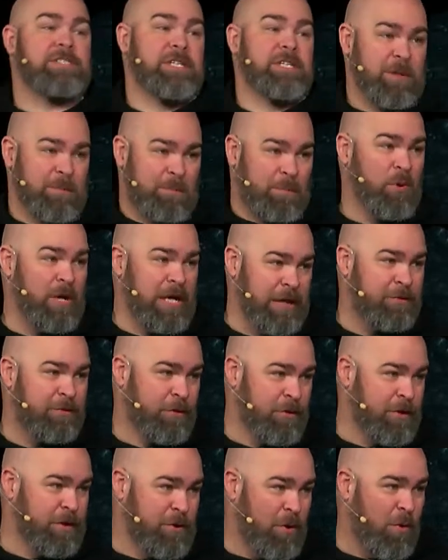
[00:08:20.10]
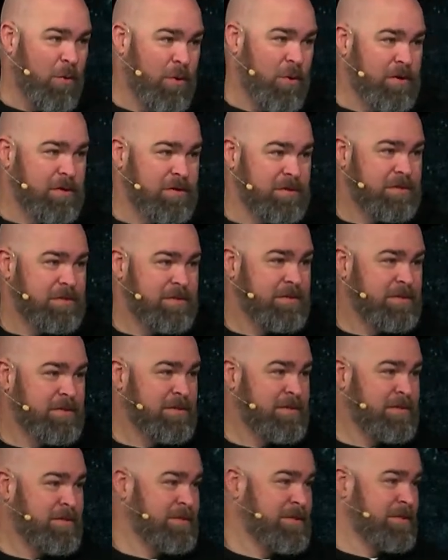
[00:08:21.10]
going to bring through the doors.
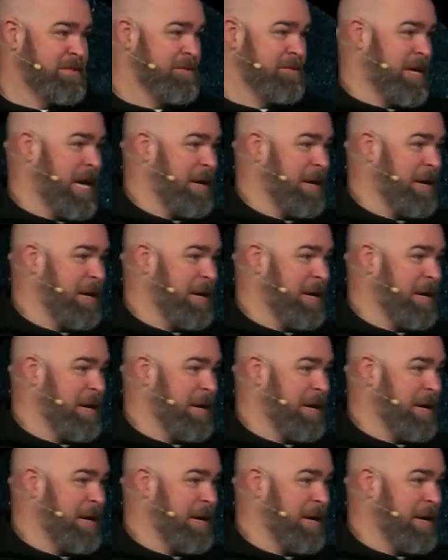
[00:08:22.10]
We